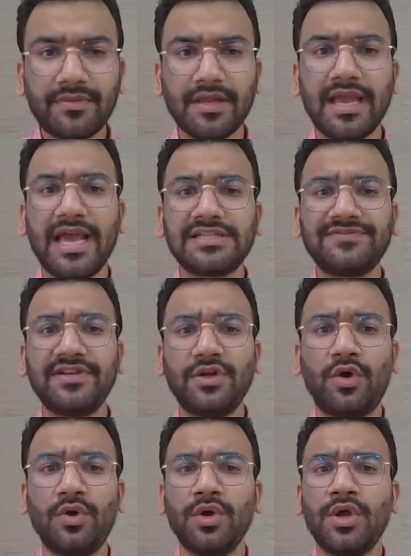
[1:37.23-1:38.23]
As we
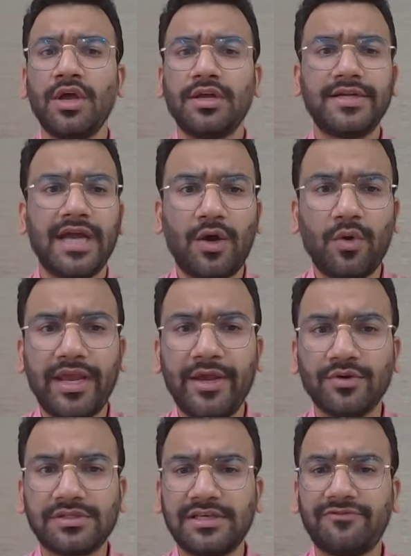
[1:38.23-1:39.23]
know, now
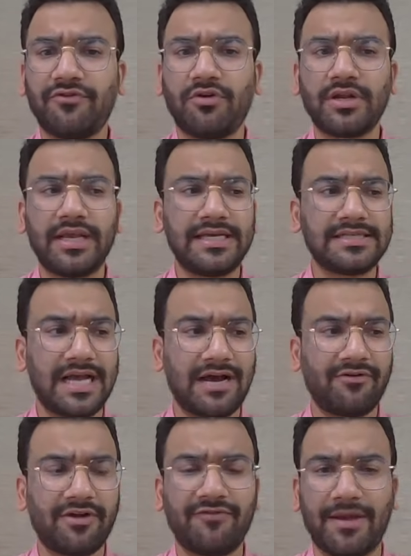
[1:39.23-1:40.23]
AOC-4 is
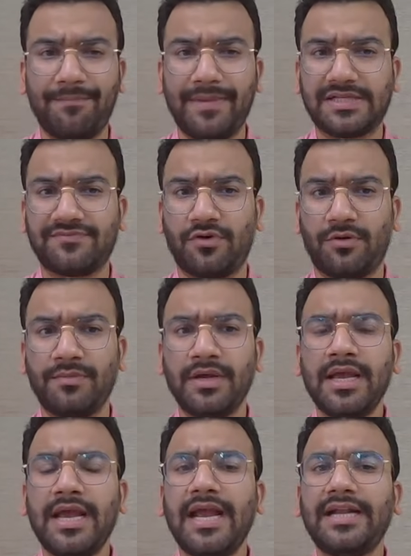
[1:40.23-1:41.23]
our web-based form.
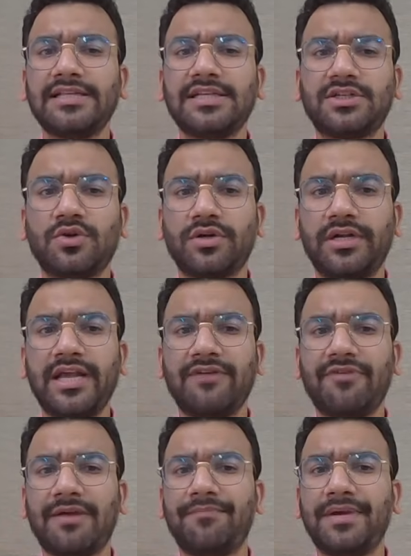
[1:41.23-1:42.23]
It is a totally a
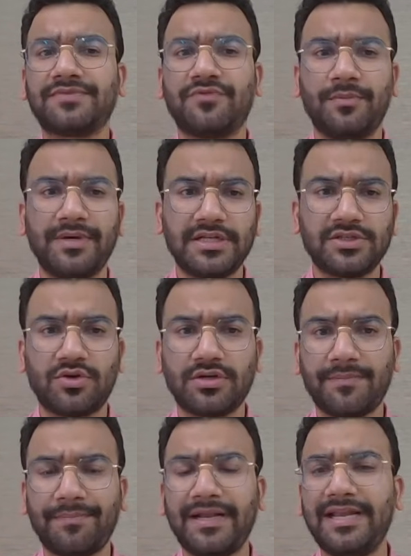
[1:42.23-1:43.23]
web-based form. It is not
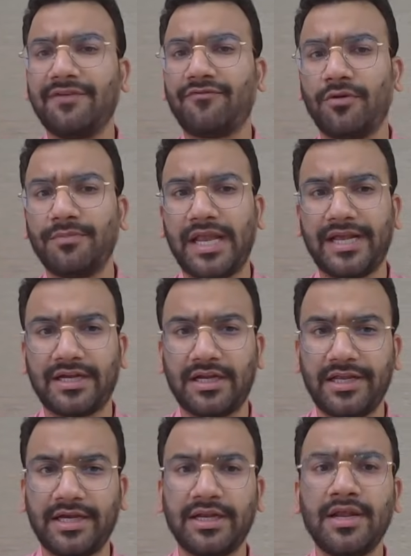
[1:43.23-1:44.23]
a PDF form like
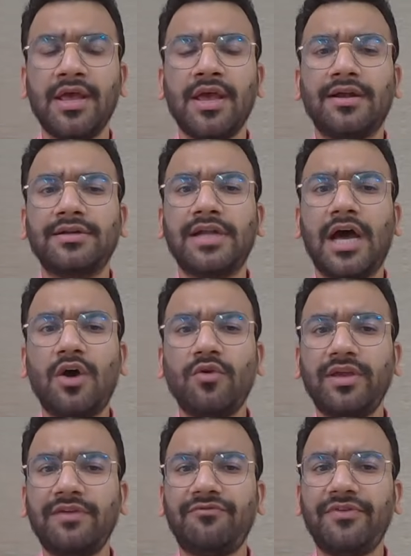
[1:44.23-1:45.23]
earlier.
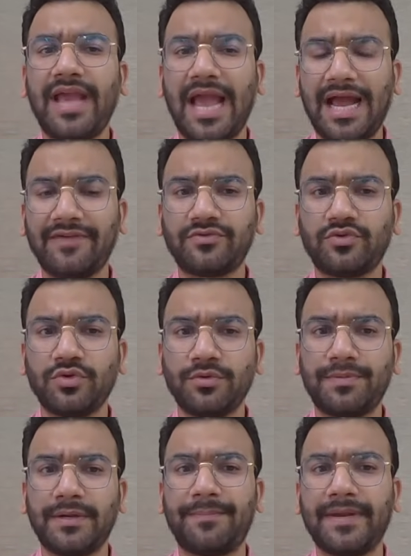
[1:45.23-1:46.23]
Now, if we have to
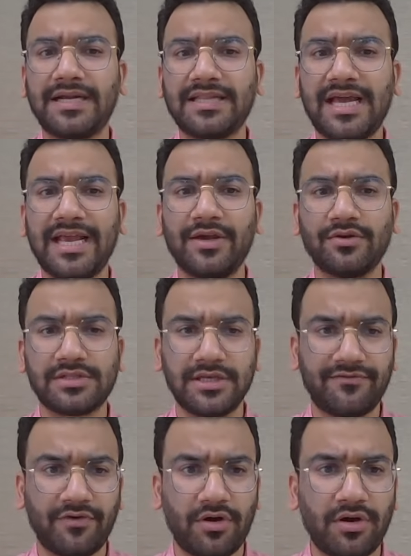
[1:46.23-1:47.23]
prepare the
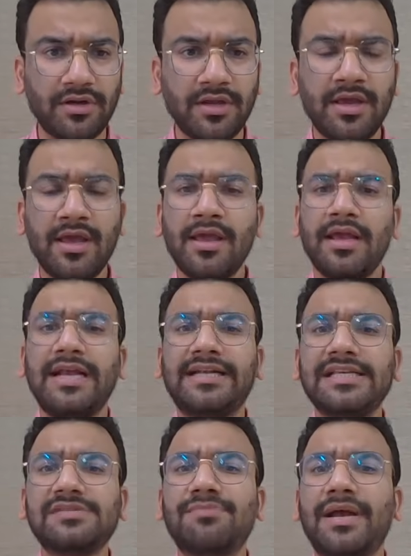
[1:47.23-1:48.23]
AOC-4, it
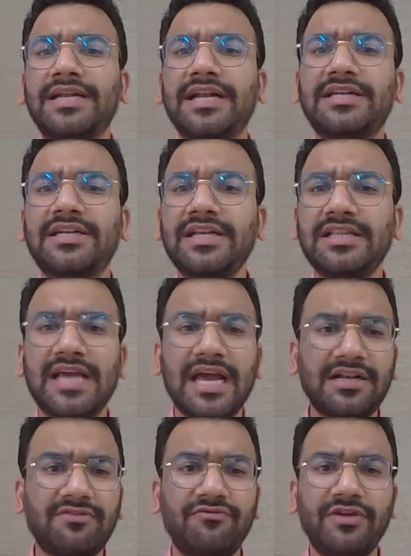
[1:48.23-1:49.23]
is mandatory
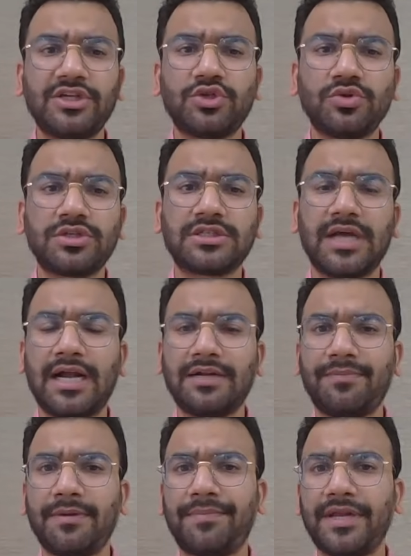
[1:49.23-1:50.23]
that we should
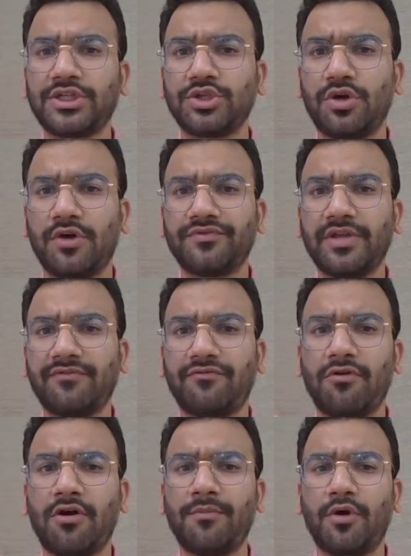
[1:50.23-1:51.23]
start preparation of the
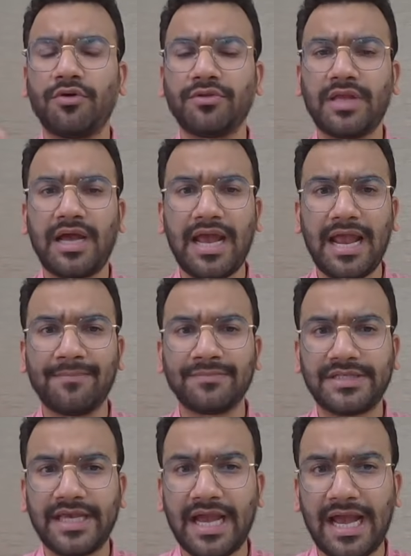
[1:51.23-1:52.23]
form on the
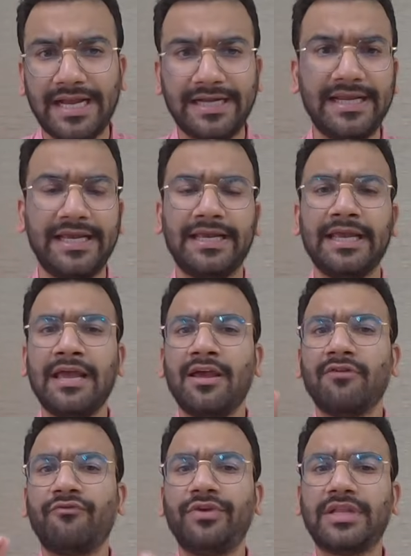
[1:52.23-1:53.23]
MCA ID.
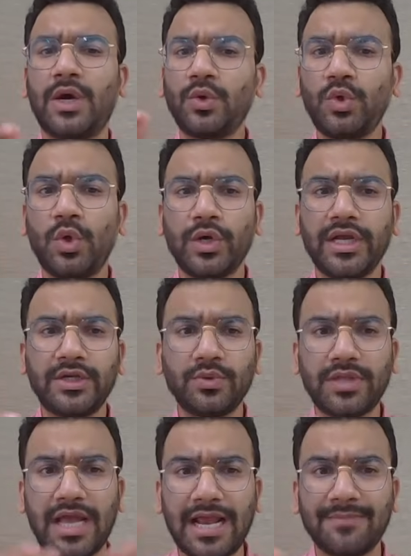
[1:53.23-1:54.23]
Without logging to
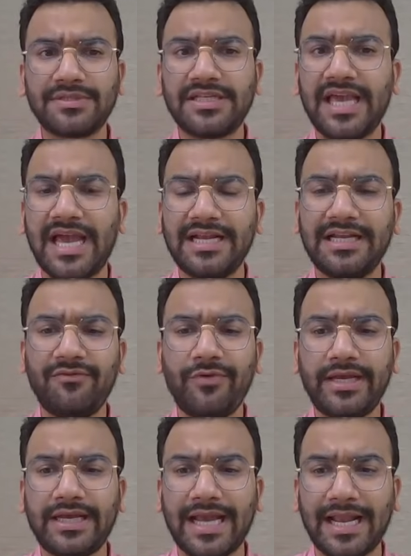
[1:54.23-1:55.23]
the MCA ID,
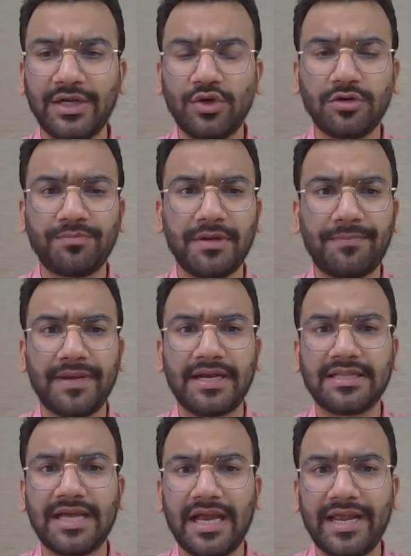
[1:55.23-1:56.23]
we cannot prepare
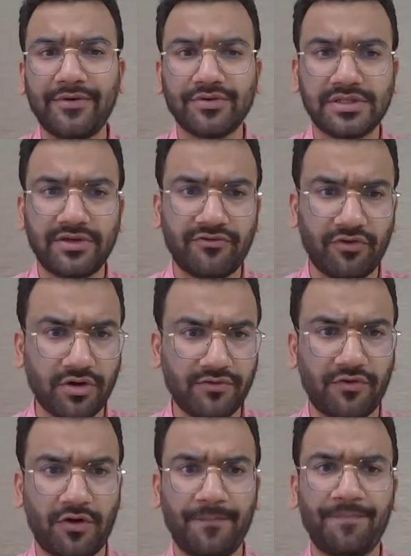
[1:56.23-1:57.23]
the AOC-4
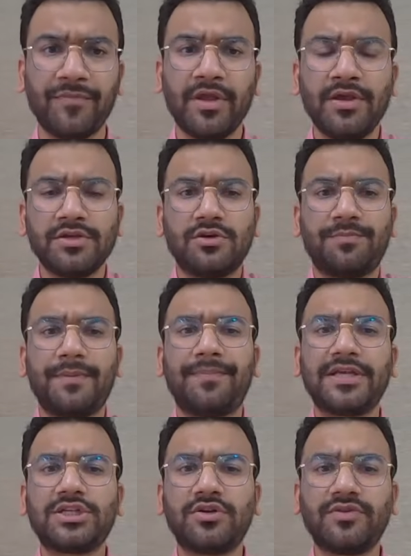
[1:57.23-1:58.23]
form. So
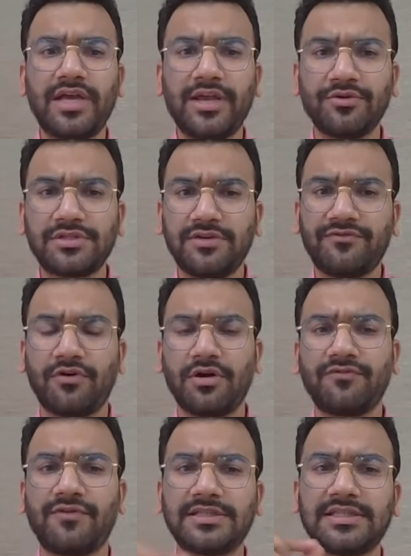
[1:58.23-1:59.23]
preparation of the
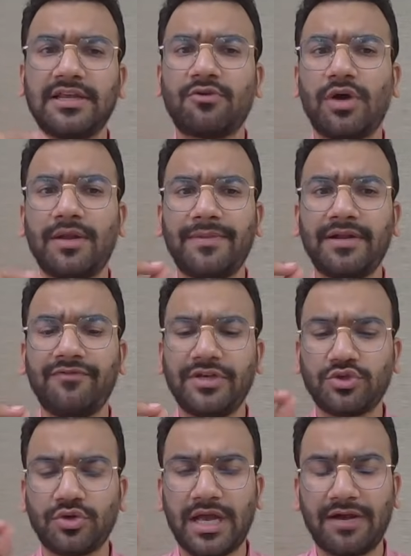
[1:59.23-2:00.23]
AOC-4, first requirement, we
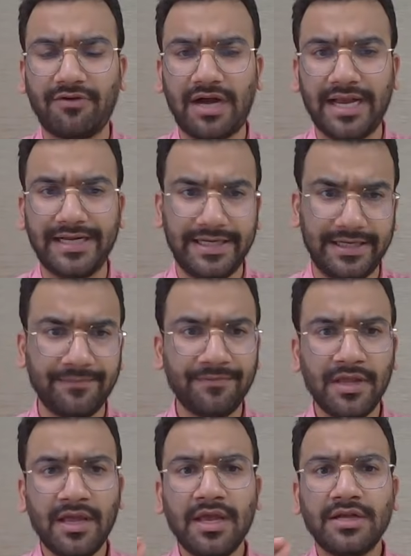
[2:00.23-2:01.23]
should have a ID.
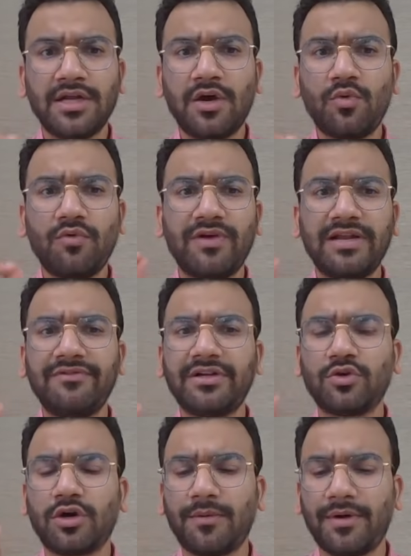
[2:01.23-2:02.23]
Now, when we
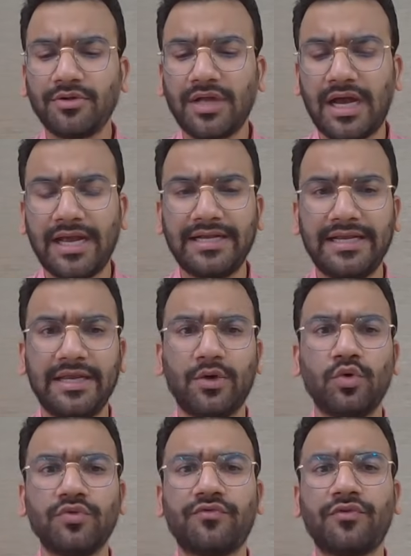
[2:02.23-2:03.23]
talk about the ID,
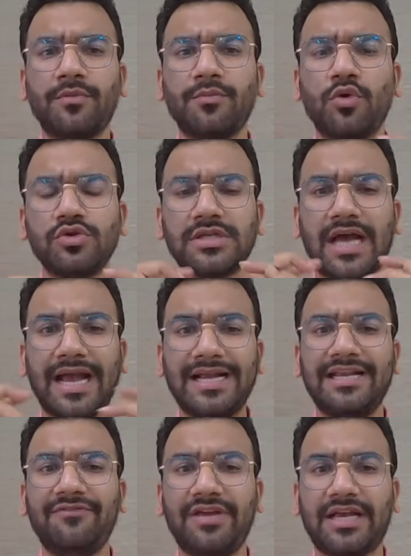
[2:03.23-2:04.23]
from whose
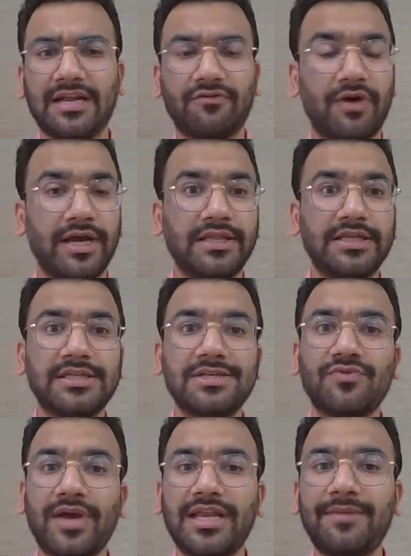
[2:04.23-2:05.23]
ID we can file, this is
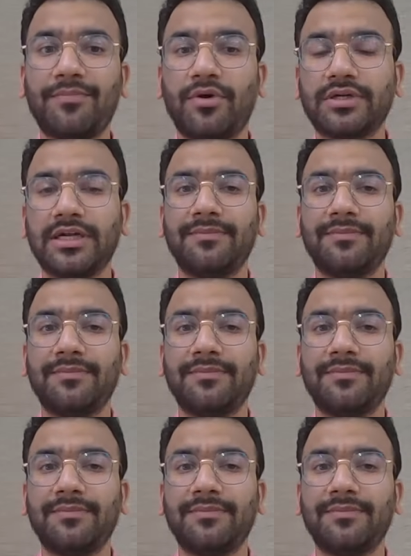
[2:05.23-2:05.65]
very important,